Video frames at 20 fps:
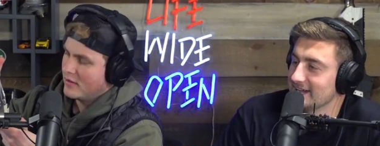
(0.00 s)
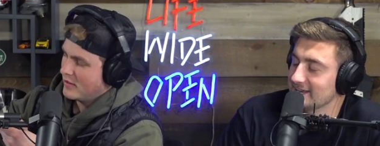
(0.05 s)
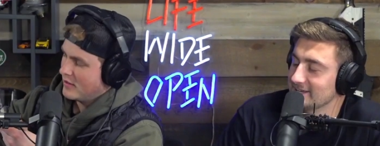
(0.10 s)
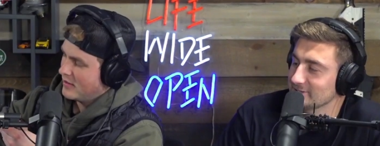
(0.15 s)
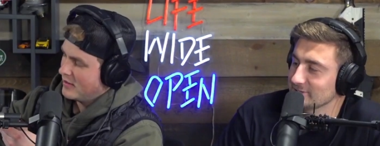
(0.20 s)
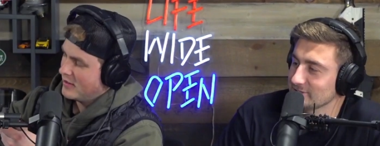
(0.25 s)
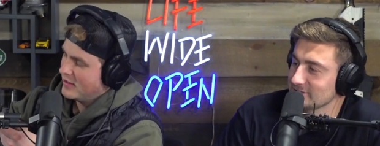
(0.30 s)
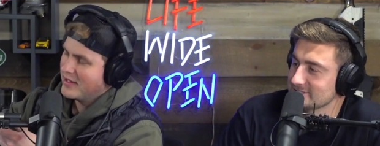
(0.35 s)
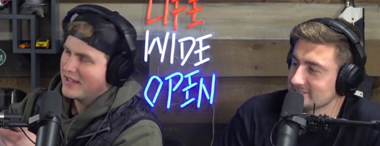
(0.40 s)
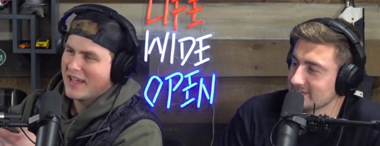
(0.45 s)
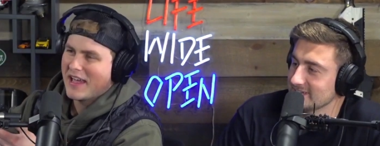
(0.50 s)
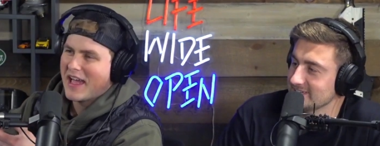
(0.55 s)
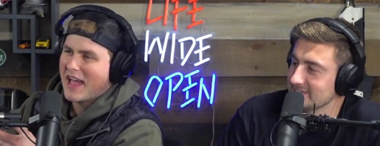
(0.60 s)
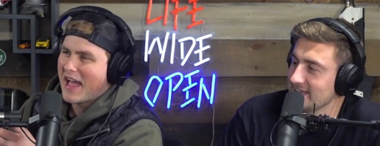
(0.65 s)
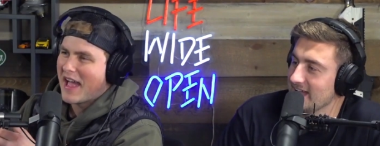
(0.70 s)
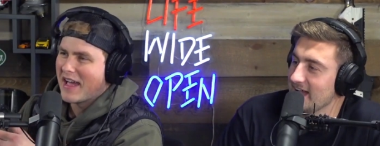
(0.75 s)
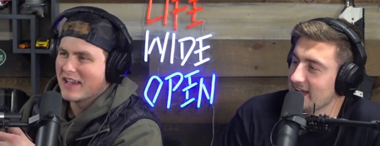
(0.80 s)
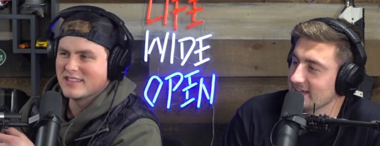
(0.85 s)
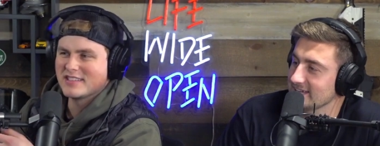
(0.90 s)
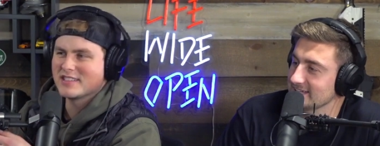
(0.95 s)
Speaker 1: kind of looks
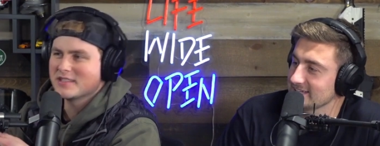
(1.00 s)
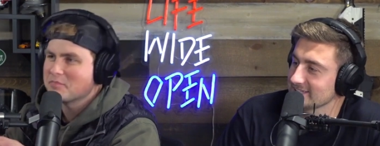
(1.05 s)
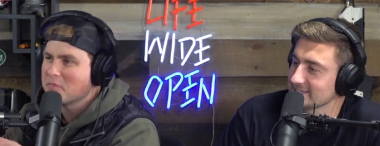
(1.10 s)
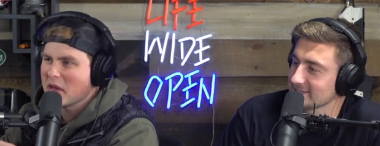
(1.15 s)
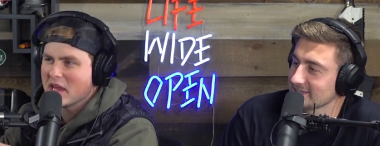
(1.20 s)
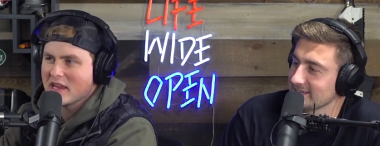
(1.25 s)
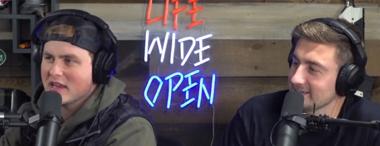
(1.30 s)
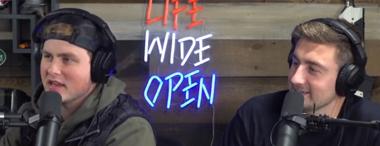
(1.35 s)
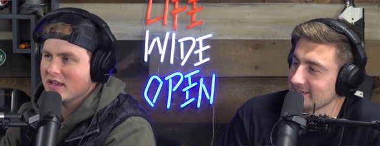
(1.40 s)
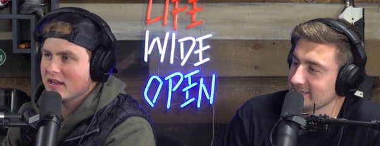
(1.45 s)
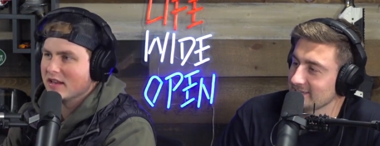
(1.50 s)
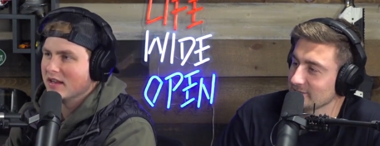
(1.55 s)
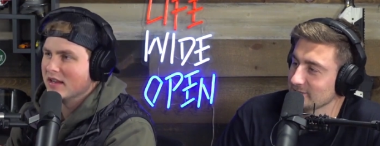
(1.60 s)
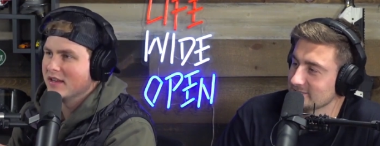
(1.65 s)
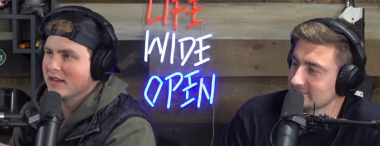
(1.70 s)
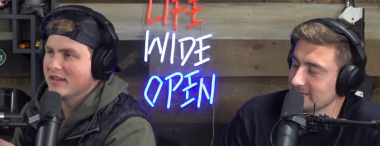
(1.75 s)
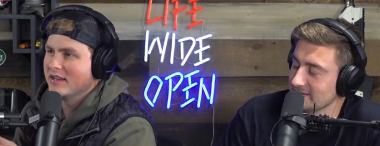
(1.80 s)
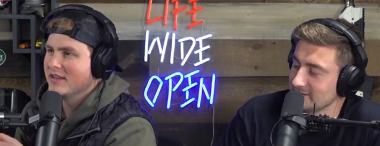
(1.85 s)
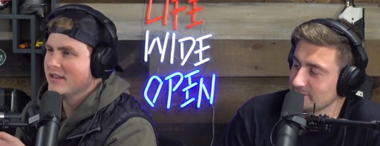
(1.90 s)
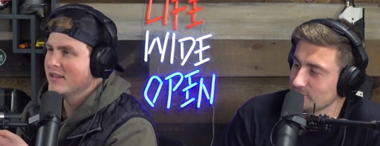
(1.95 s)
like speed. It
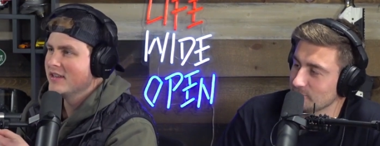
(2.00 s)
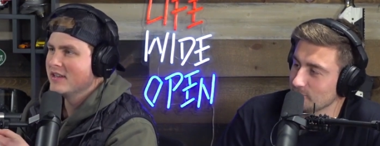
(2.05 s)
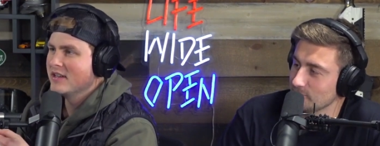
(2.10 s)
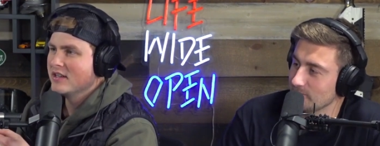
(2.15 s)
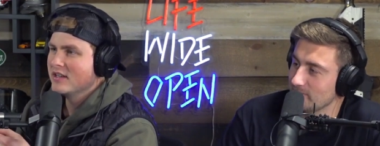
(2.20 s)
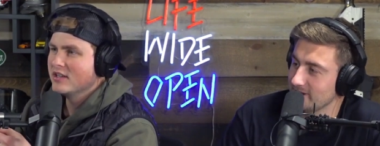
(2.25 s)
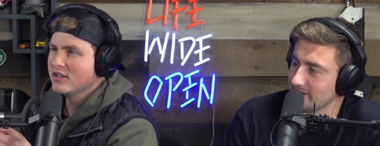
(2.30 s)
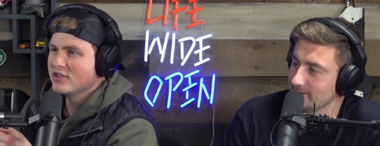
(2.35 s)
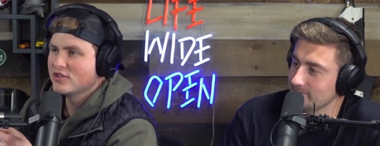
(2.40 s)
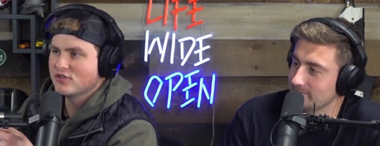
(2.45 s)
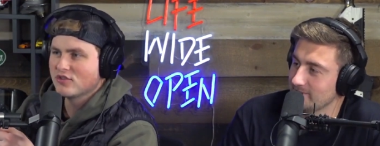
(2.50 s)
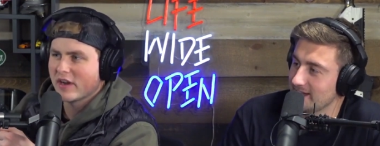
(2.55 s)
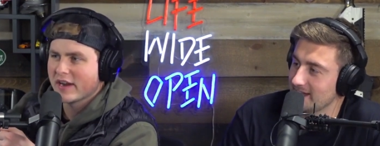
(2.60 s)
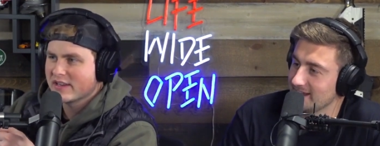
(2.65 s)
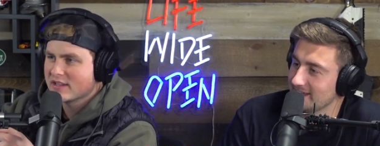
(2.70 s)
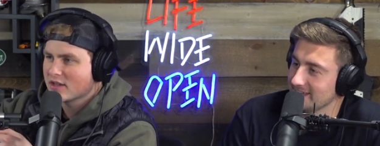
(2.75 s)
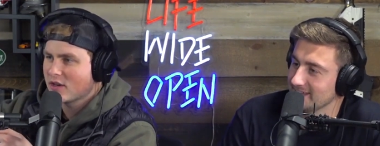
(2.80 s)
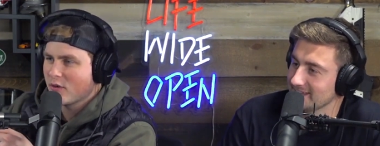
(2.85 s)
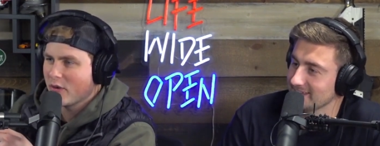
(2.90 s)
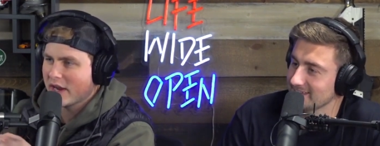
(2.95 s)
looks like you're a running back.
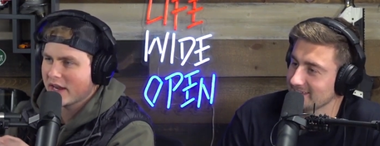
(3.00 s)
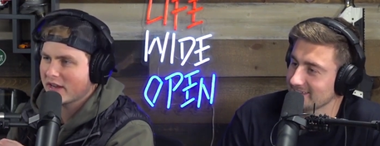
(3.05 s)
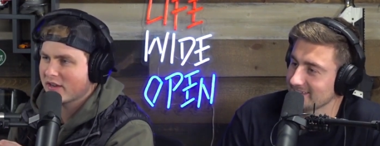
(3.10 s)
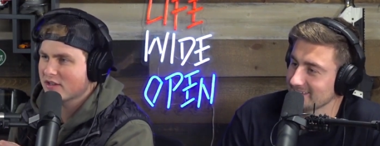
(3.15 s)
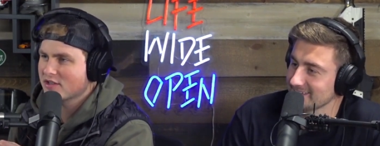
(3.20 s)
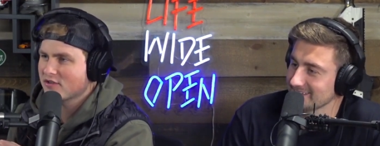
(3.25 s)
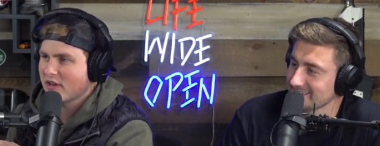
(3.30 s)
Strikes quick,